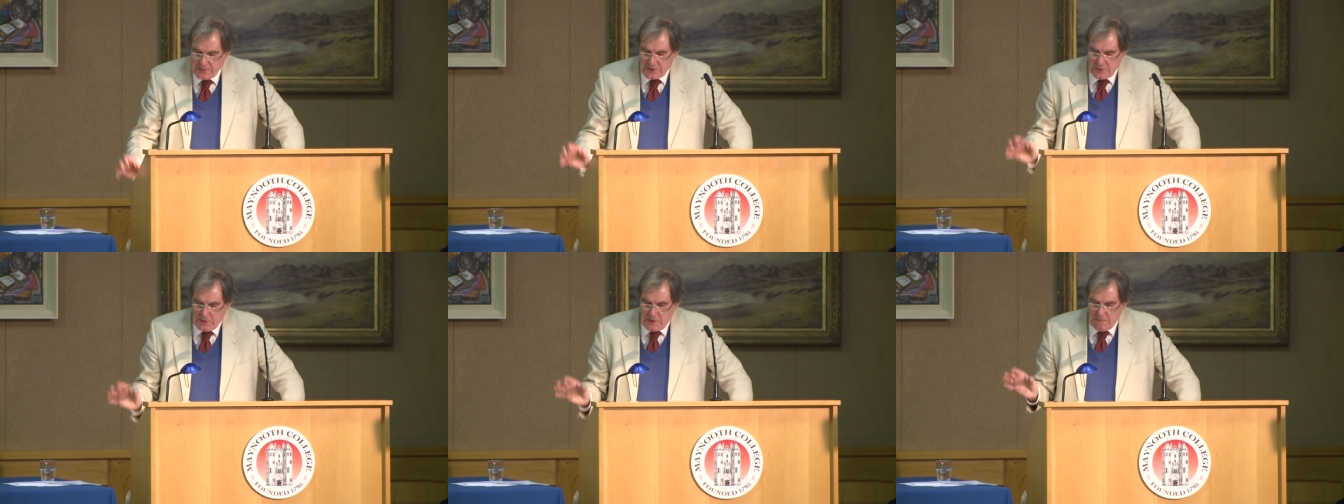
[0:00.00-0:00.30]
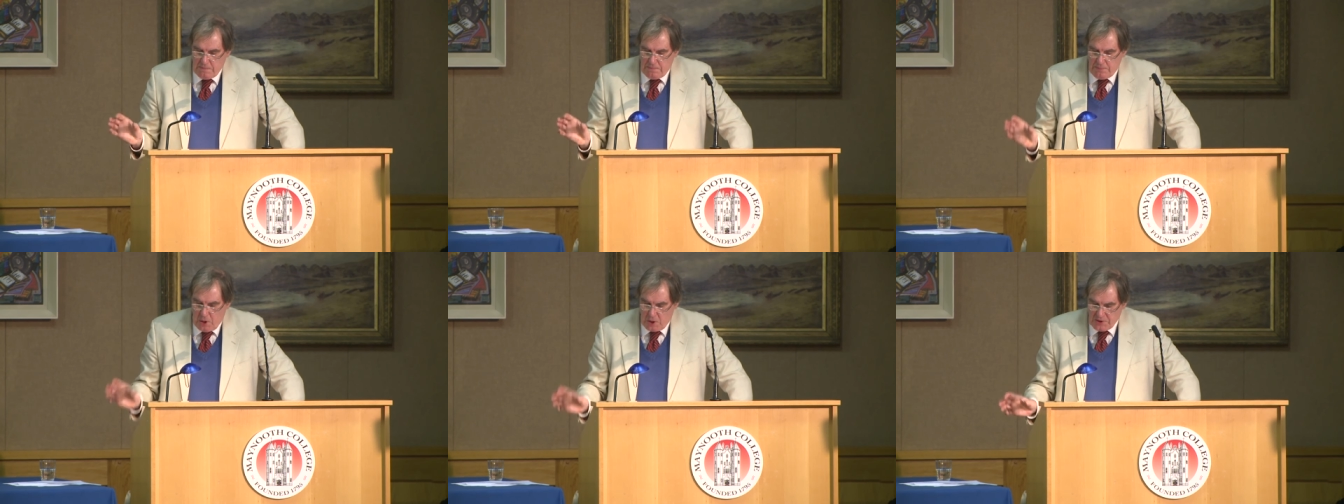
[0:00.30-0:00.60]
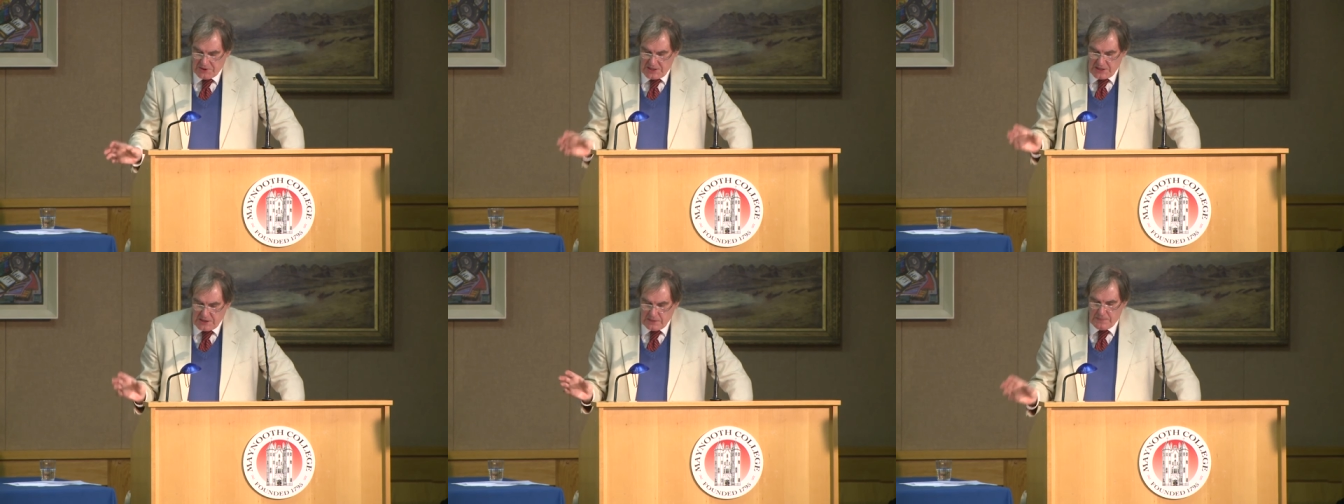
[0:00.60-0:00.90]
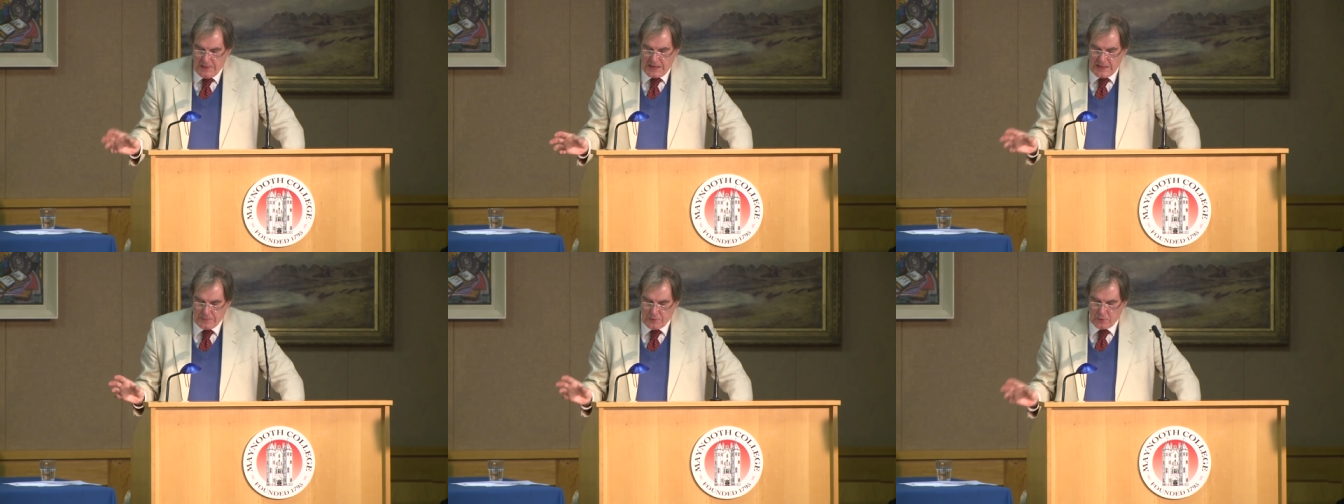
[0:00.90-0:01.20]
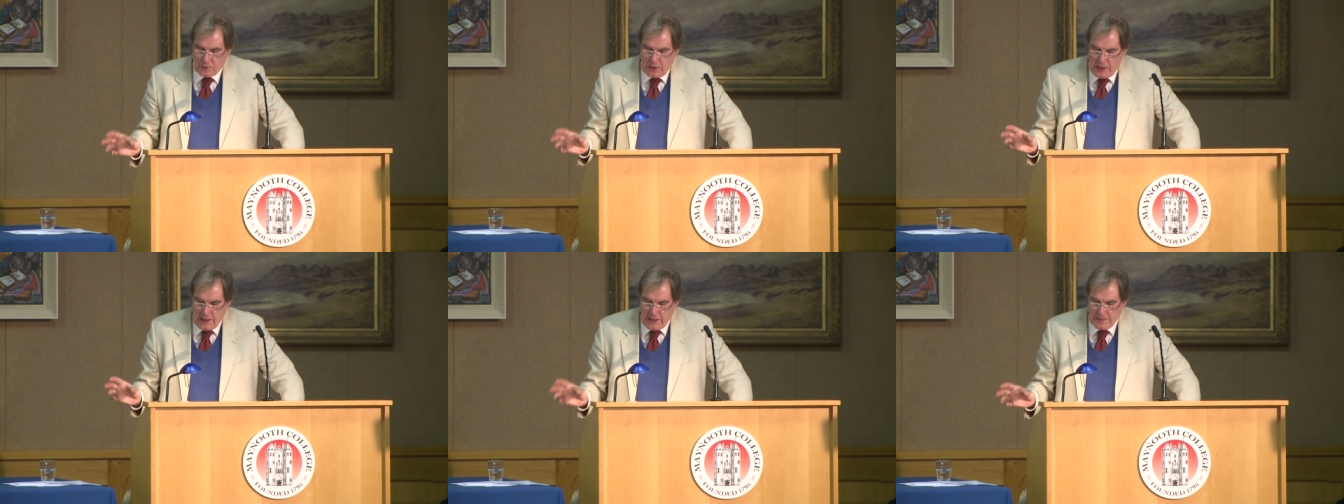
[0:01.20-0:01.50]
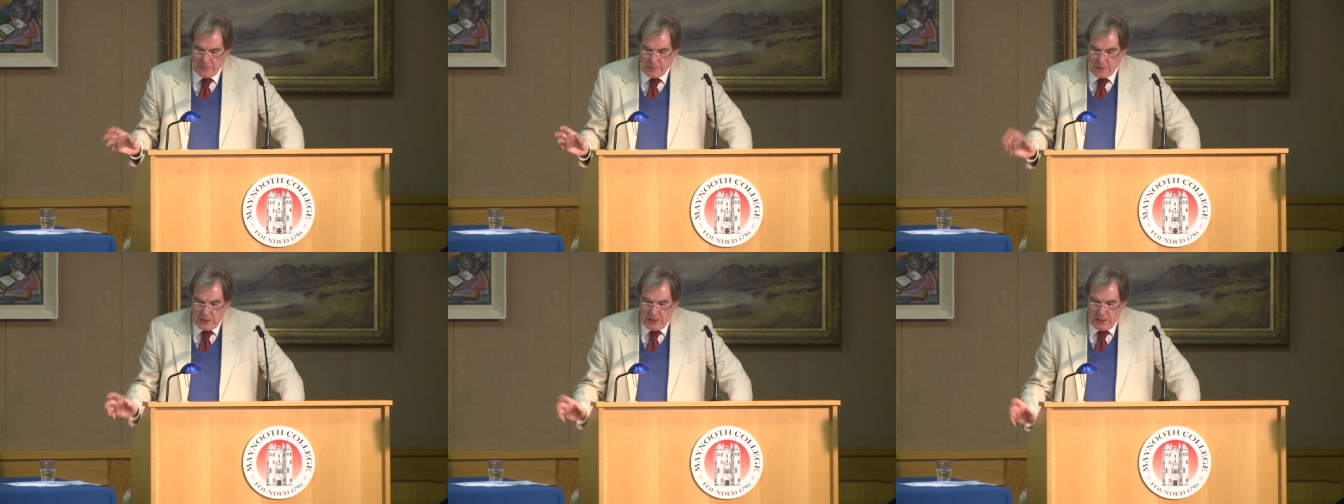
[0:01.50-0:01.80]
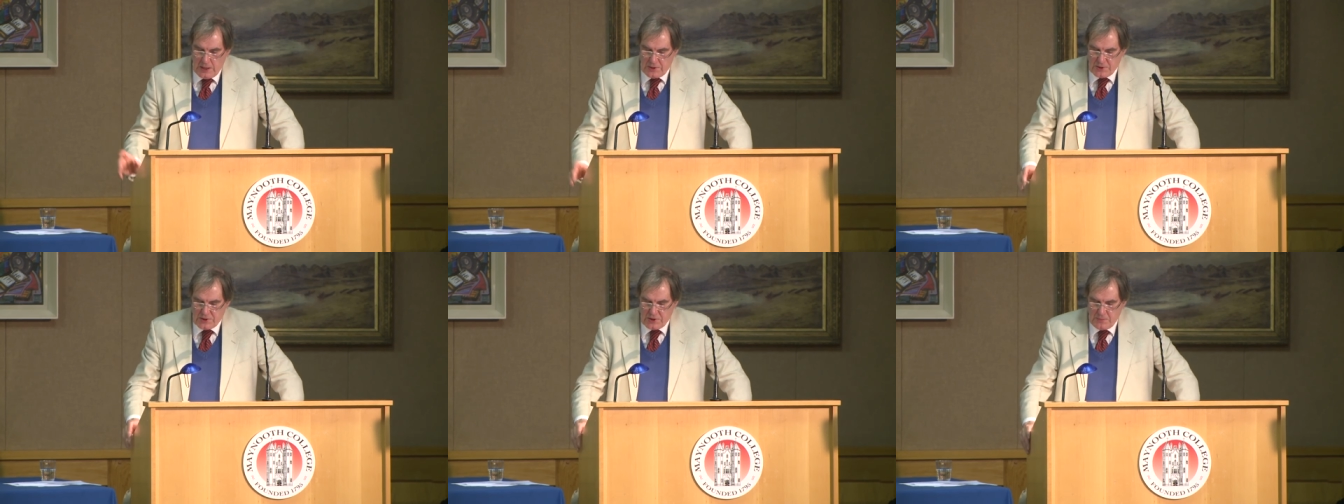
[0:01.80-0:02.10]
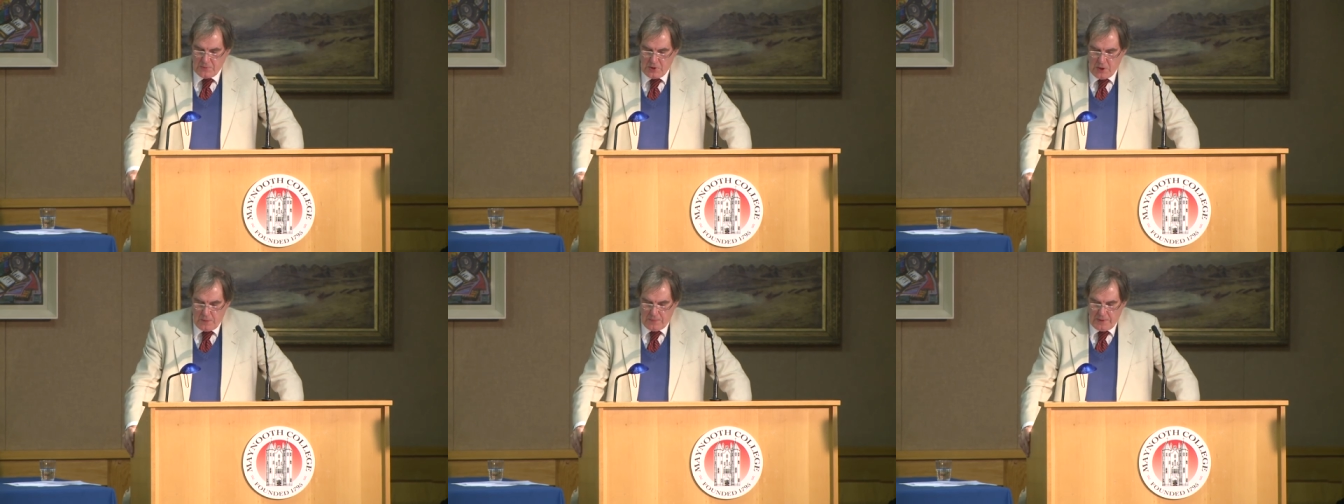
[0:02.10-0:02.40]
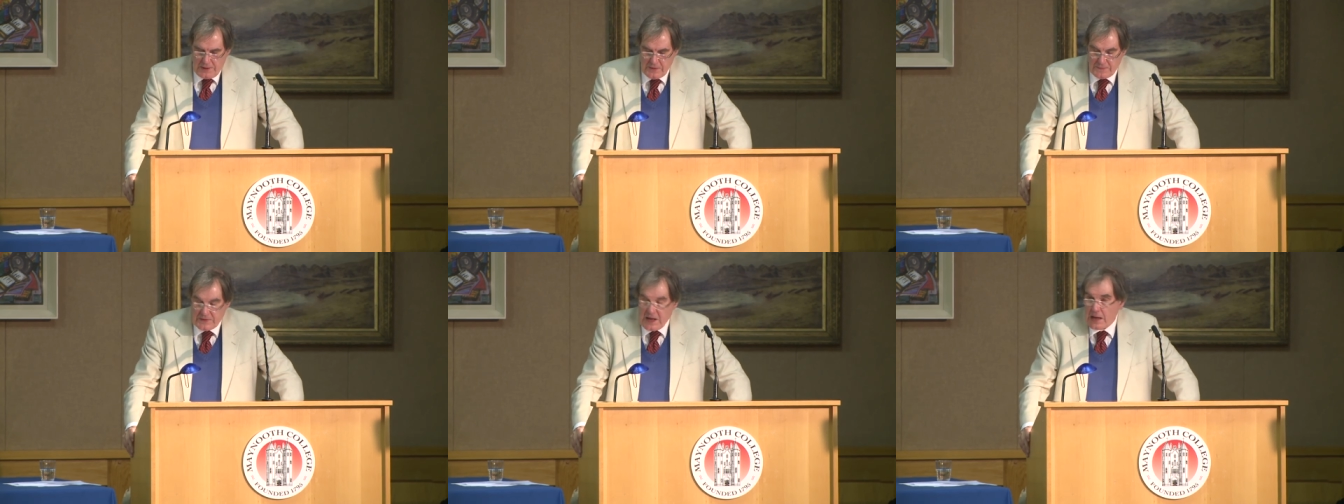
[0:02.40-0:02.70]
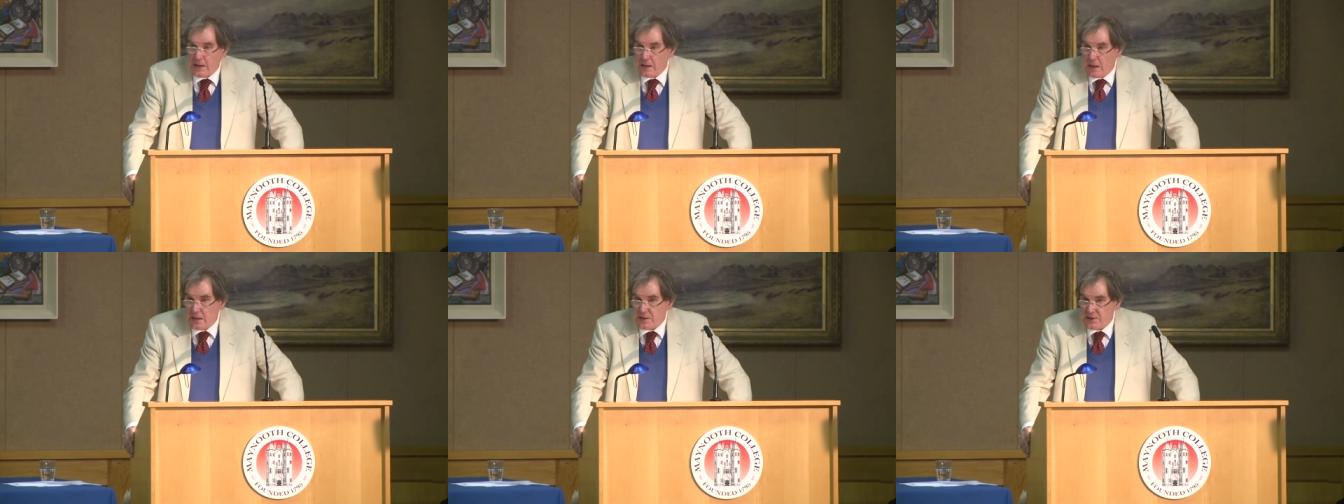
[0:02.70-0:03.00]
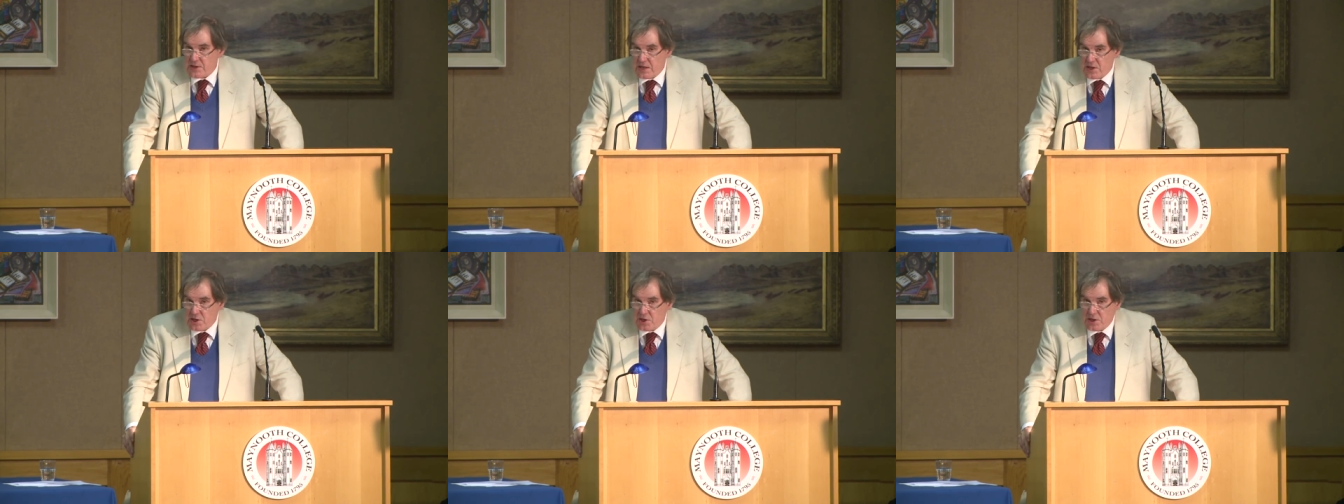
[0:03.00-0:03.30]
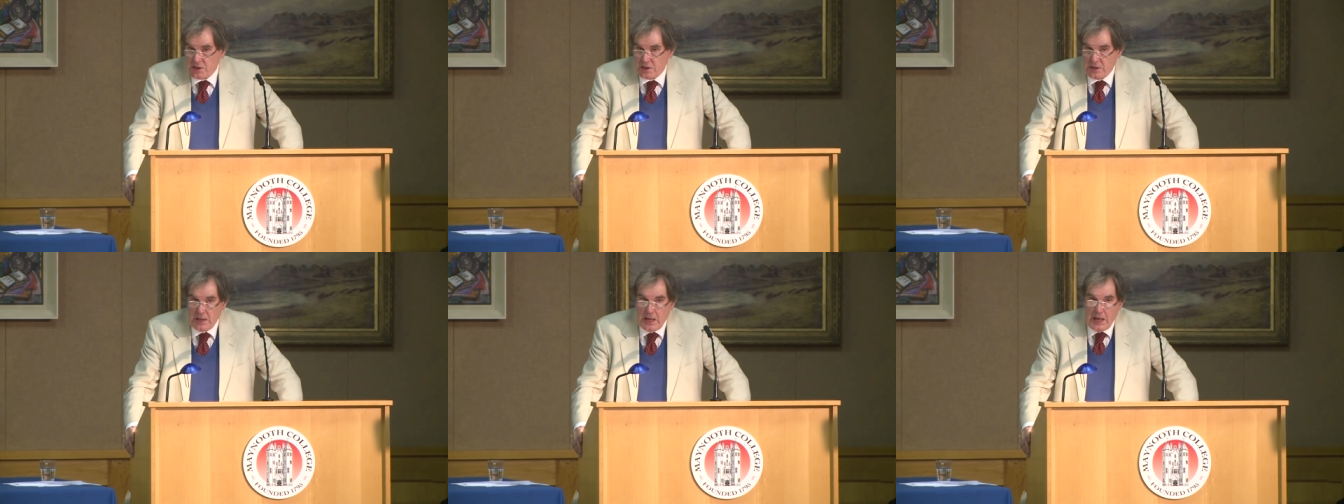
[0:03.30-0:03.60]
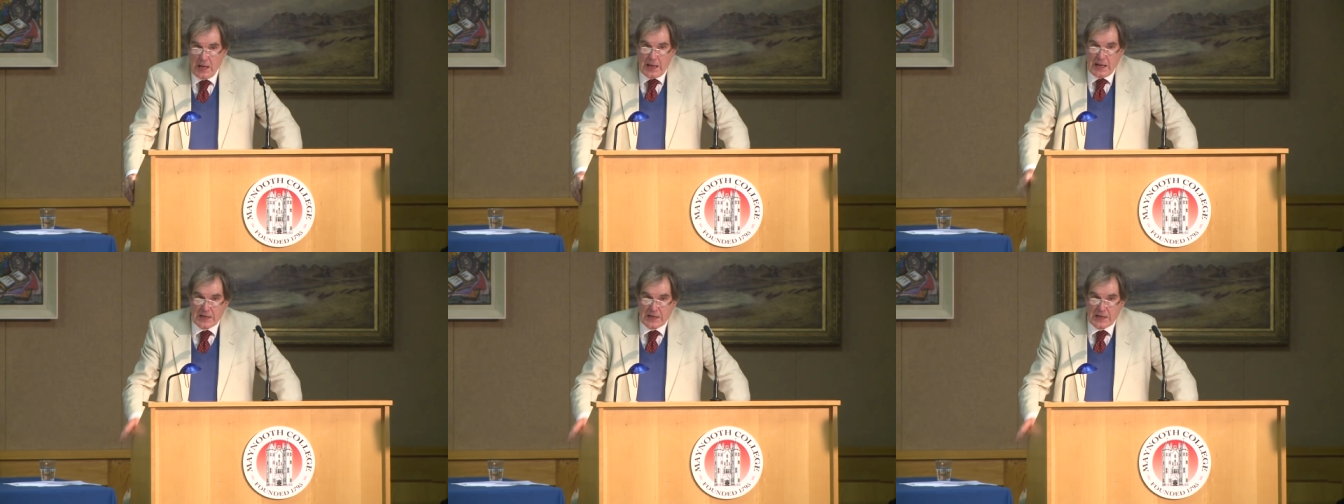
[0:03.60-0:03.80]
to embody the papal claim to monopoly of canonization,